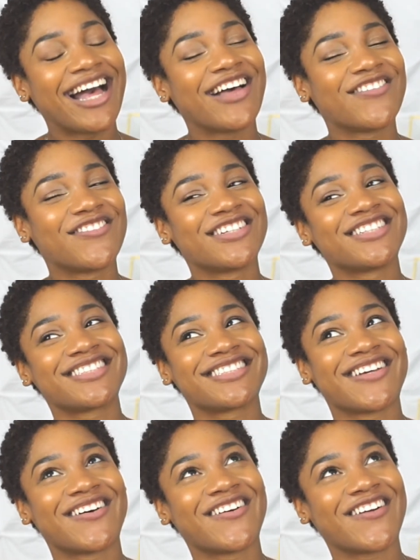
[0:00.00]
I feel
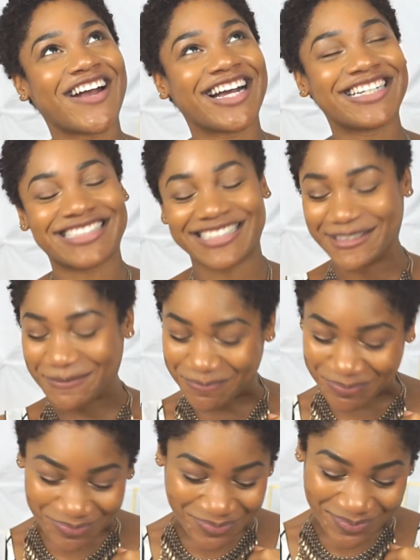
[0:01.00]
so crazy.
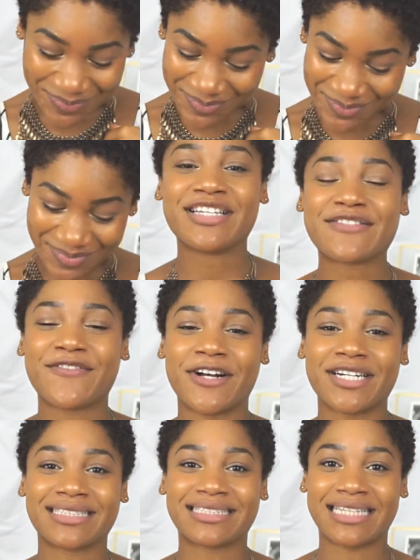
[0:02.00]
As
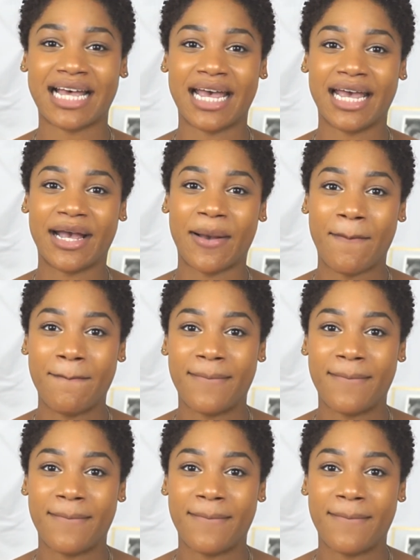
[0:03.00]
far as like